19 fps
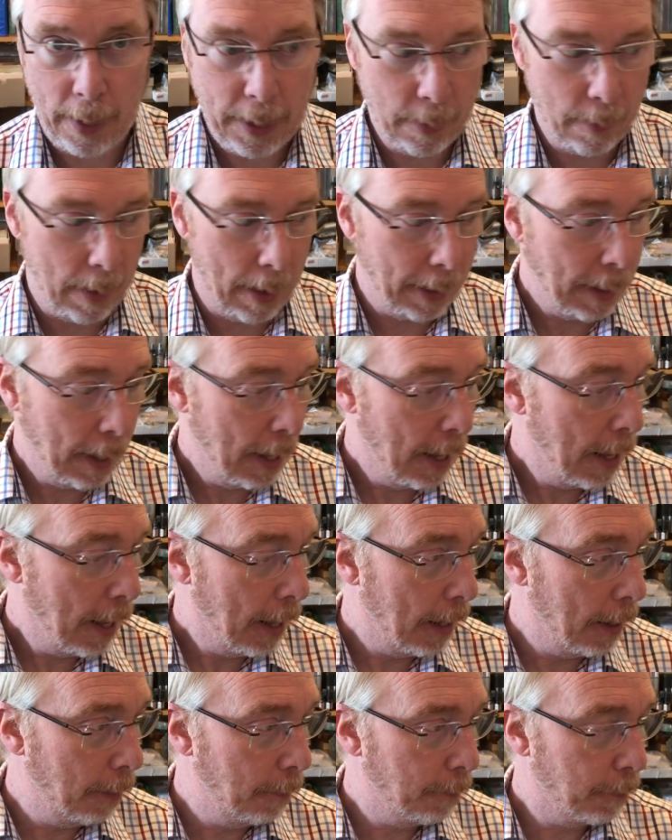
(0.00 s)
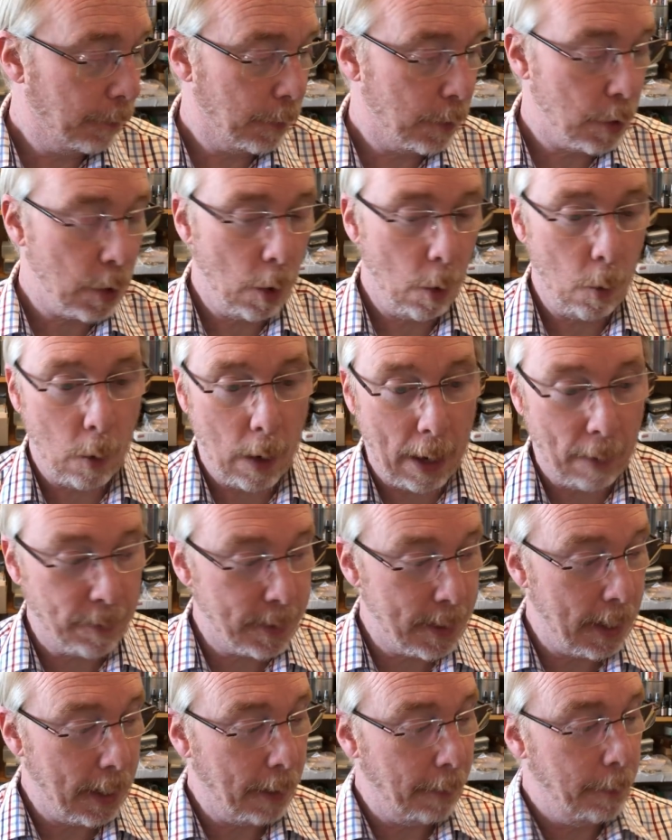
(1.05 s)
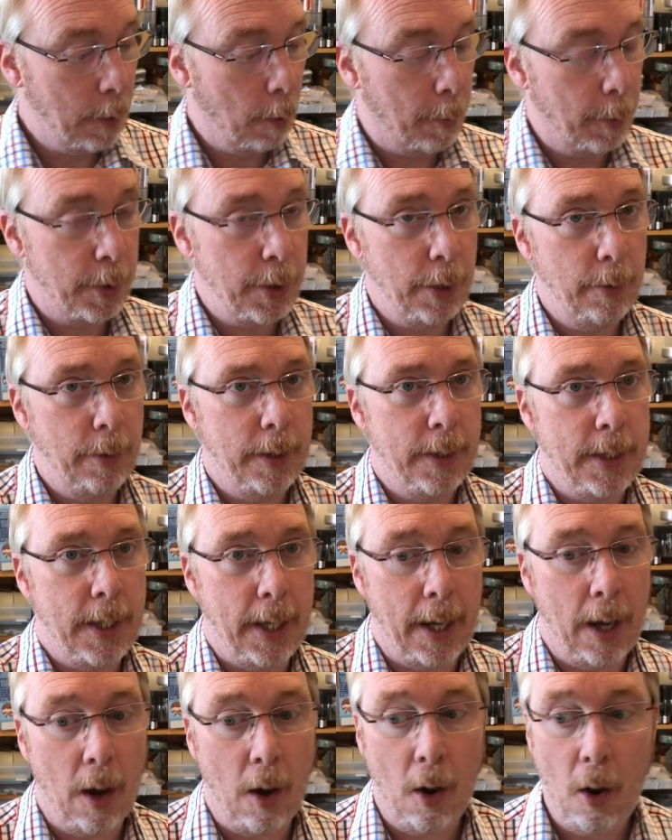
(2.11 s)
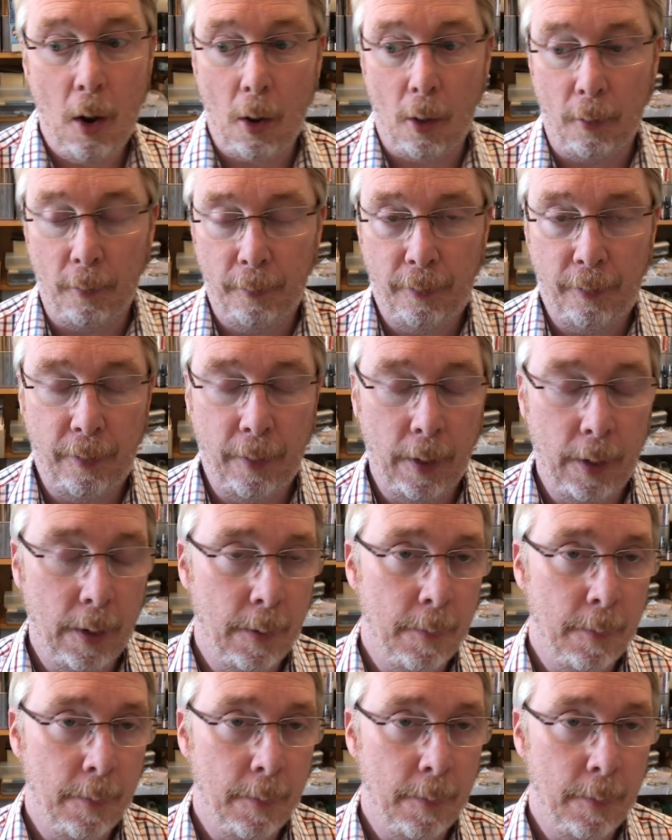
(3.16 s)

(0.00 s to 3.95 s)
anyway. Um, so I've taken the opportunity of